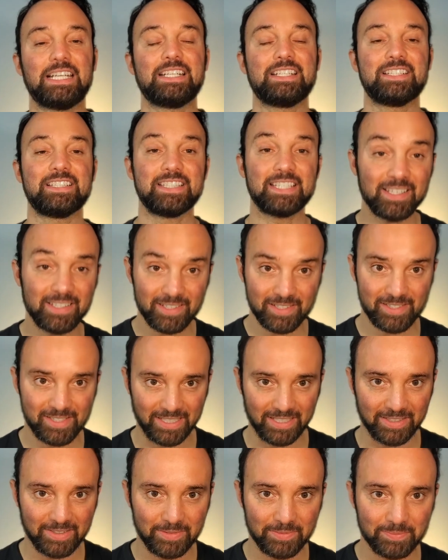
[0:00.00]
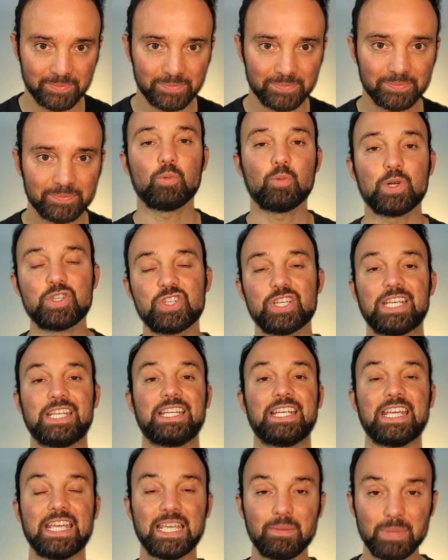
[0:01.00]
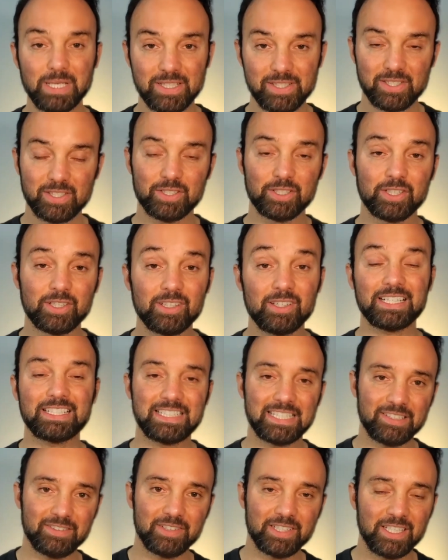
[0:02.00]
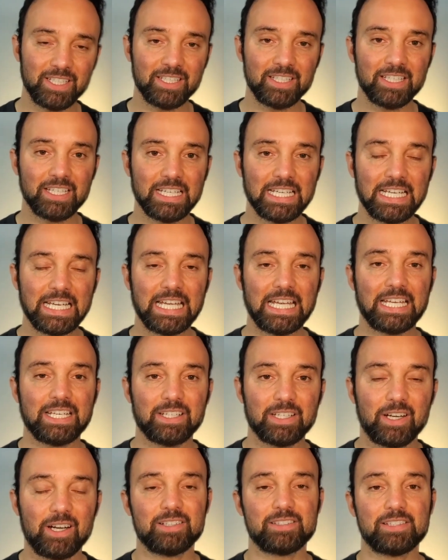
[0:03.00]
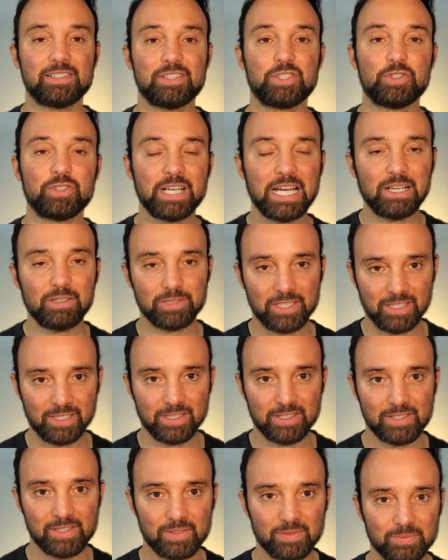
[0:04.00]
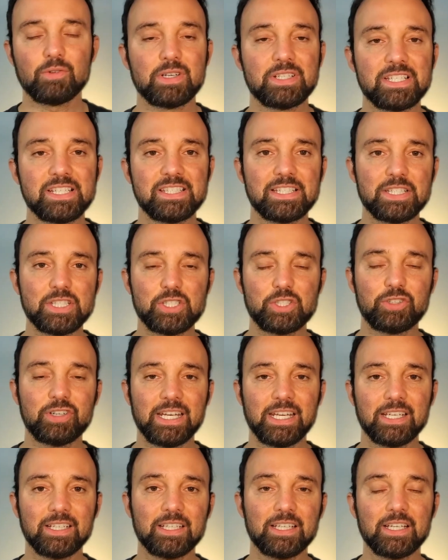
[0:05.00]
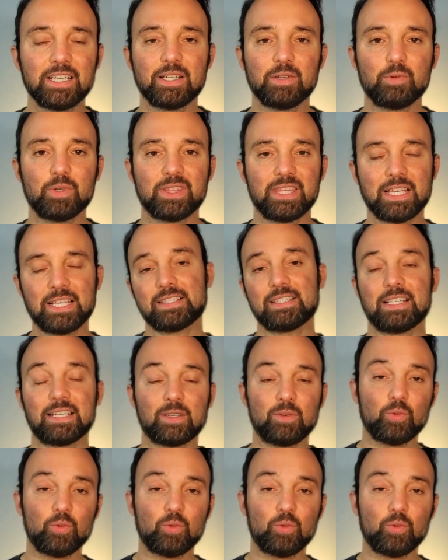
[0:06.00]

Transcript: adenosine, which inhibits neural activity and causes drowsiness. Resistance training with things like